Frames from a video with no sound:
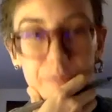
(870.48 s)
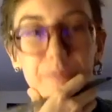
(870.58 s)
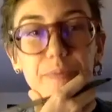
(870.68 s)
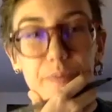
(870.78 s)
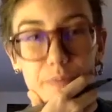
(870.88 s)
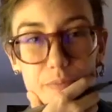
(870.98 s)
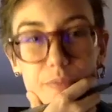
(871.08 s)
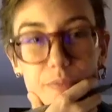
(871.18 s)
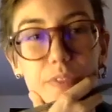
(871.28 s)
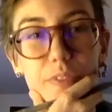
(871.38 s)
it's toxic
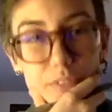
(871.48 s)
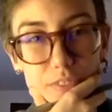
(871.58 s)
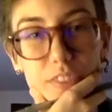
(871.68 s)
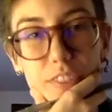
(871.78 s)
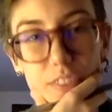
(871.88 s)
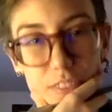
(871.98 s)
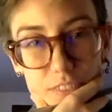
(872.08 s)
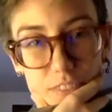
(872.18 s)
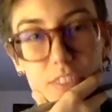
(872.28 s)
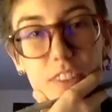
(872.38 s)
food and they're getting
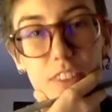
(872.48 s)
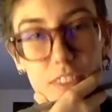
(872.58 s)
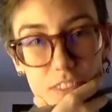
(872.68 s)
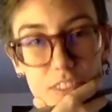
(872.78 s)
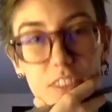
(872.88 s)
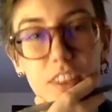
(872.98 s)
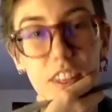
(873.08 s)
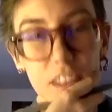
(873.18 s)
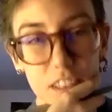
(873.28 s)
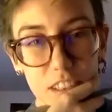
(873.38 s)
treated like
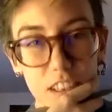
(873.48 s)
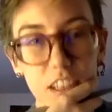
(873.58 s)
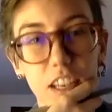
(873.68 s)
crap. And